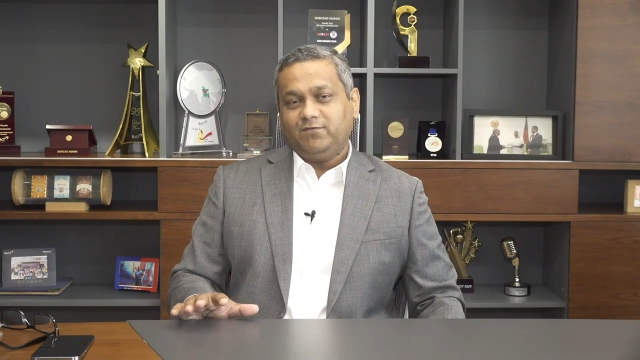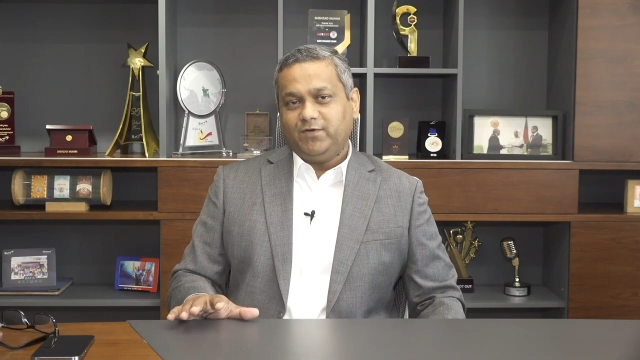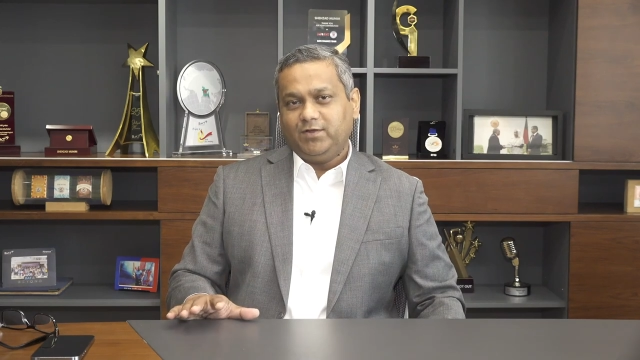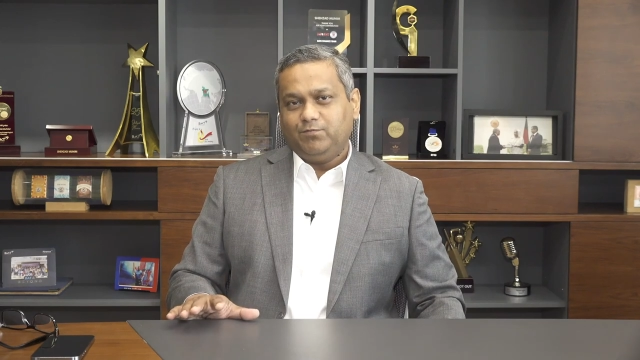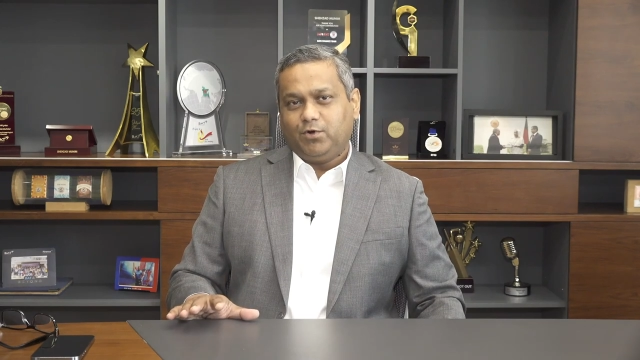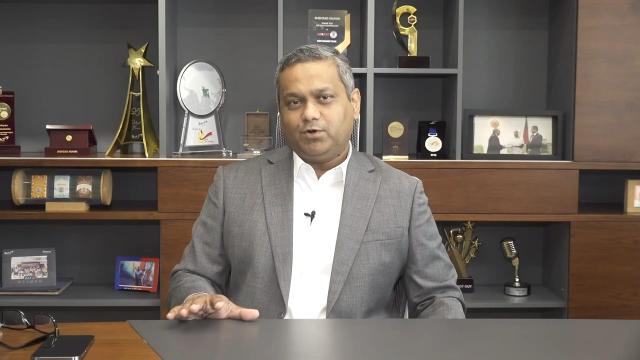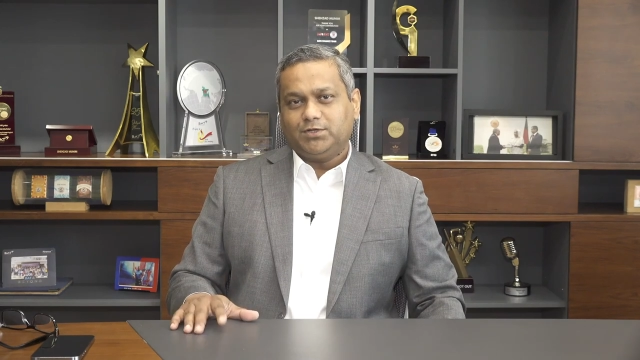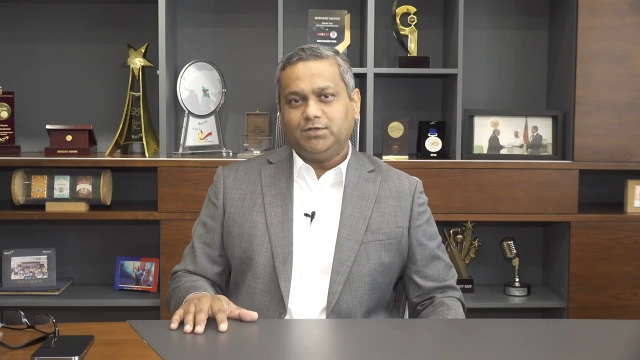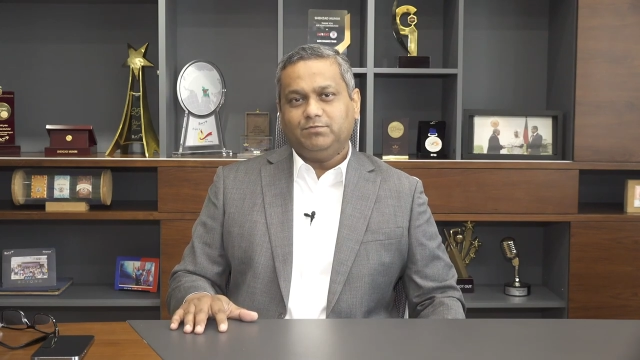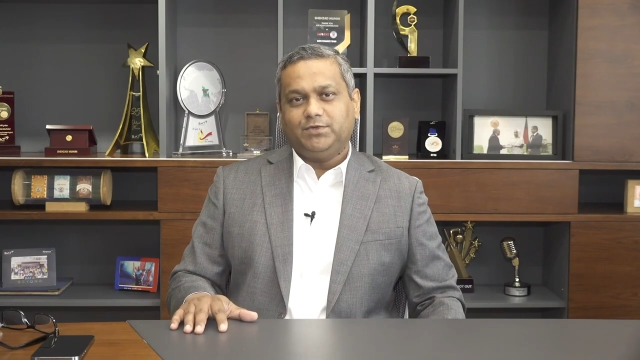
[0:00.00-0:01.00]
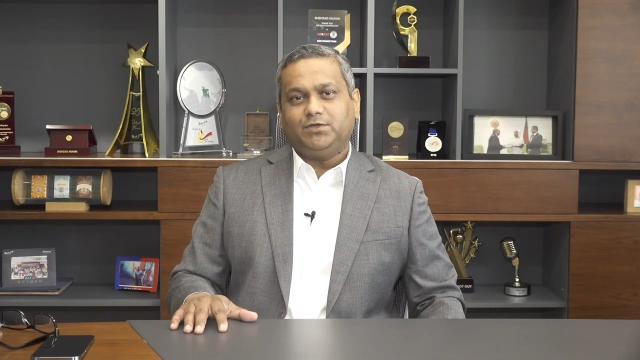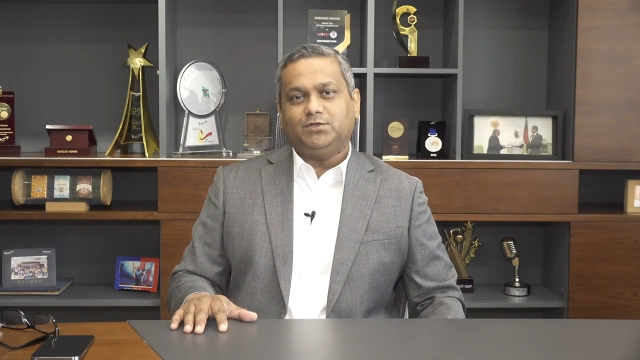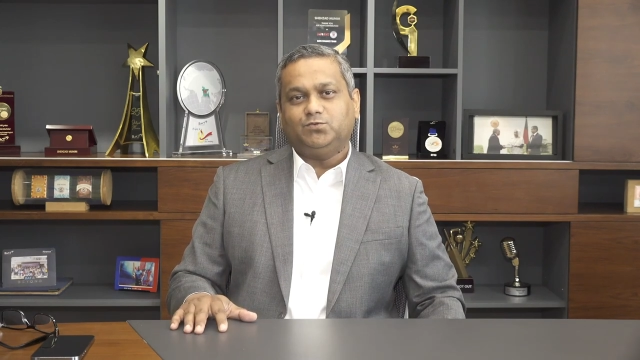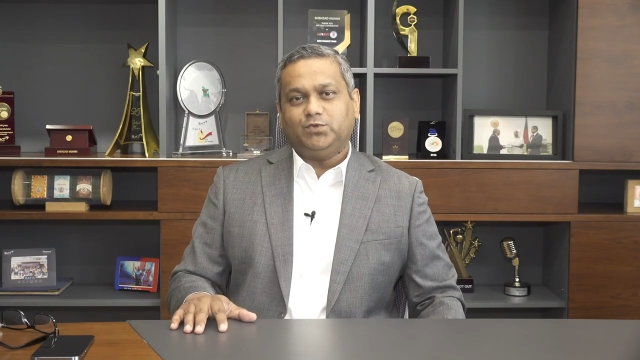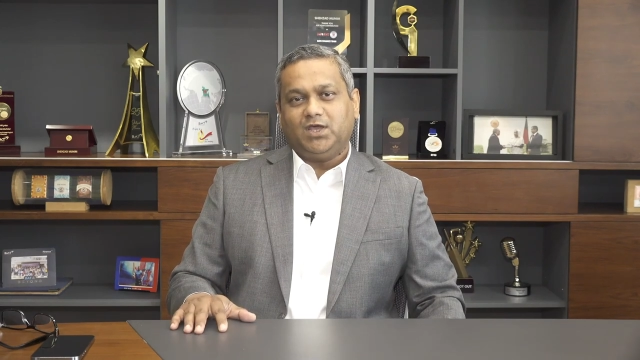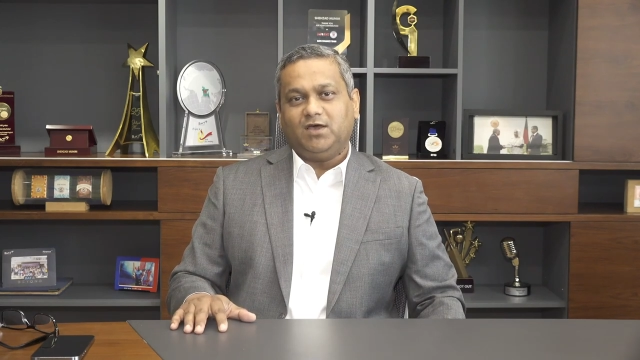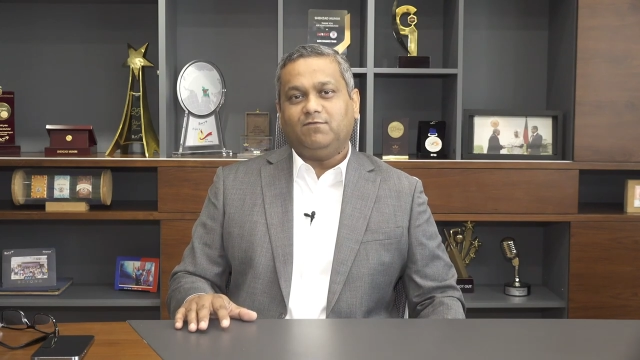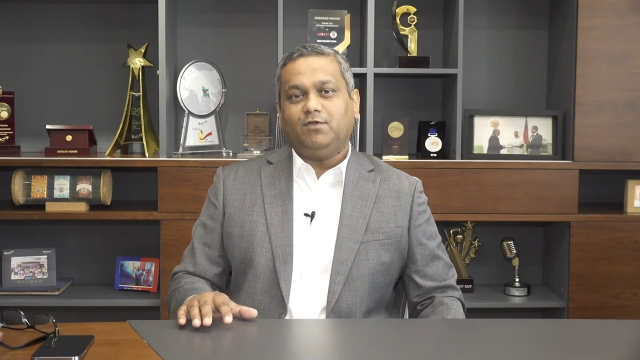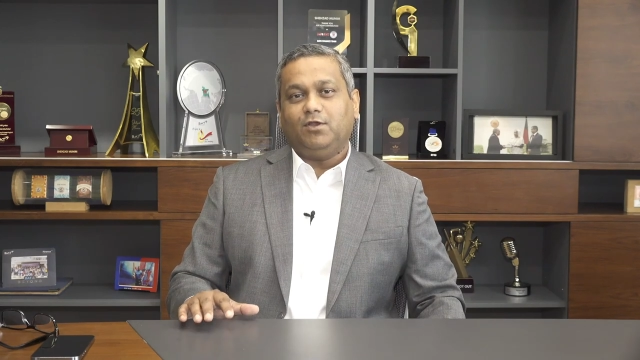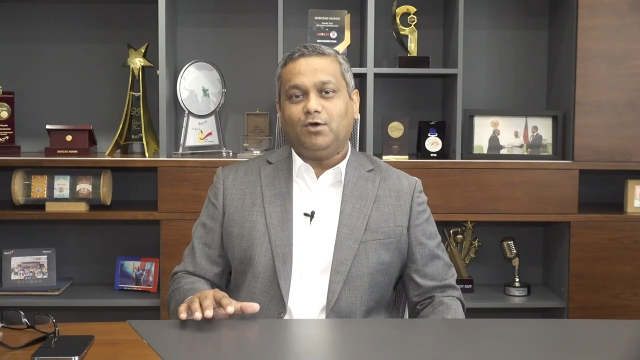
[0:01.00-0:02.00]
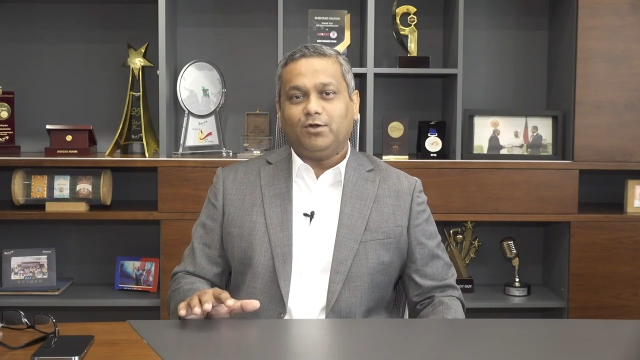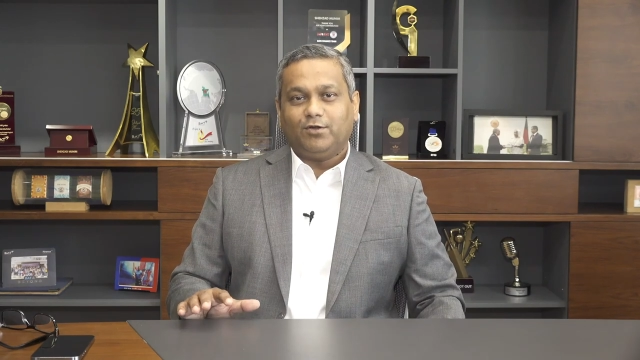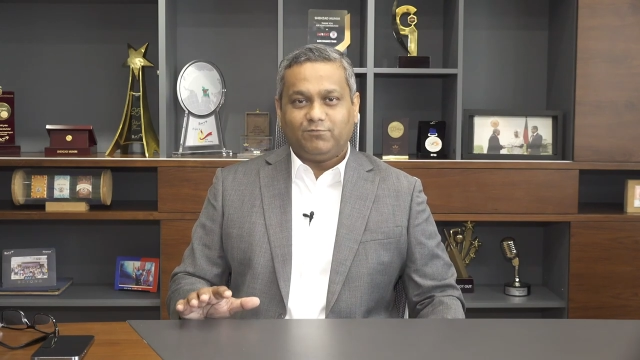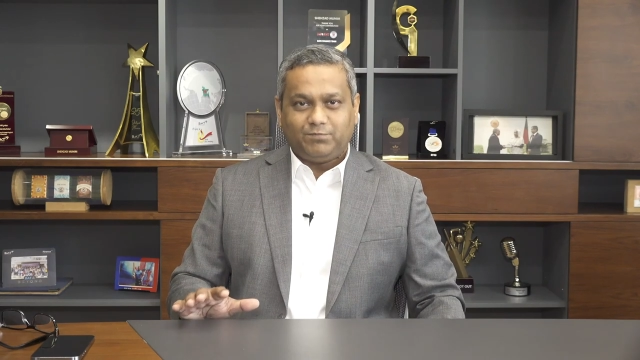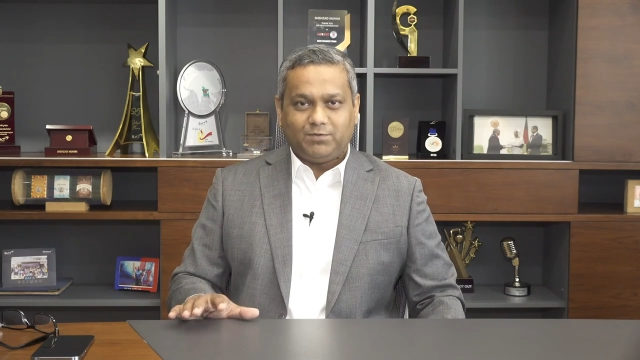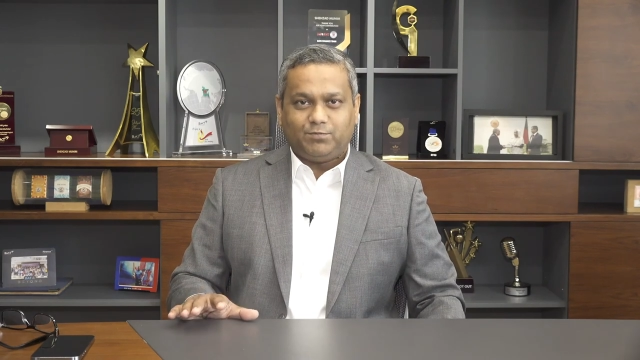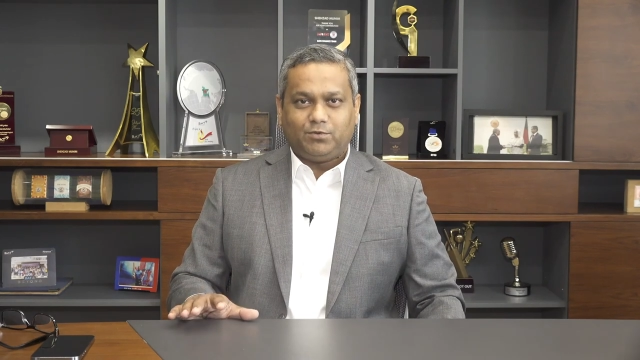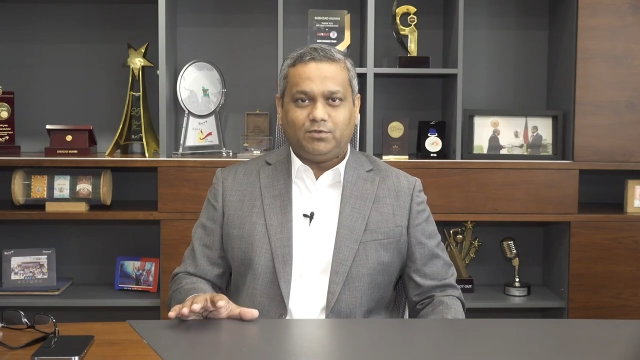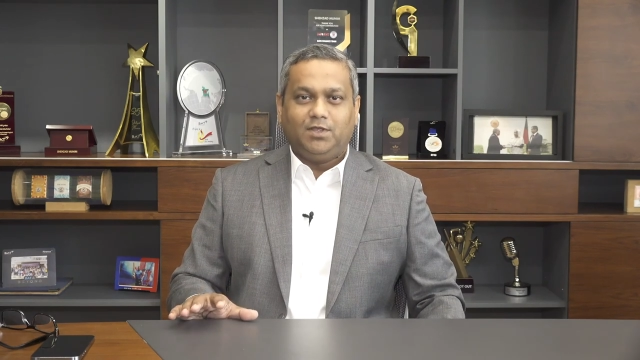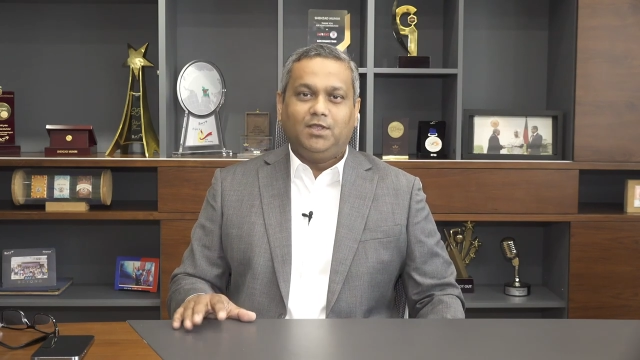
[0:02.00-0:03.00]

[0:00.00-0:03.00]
very important because we have a lot of people.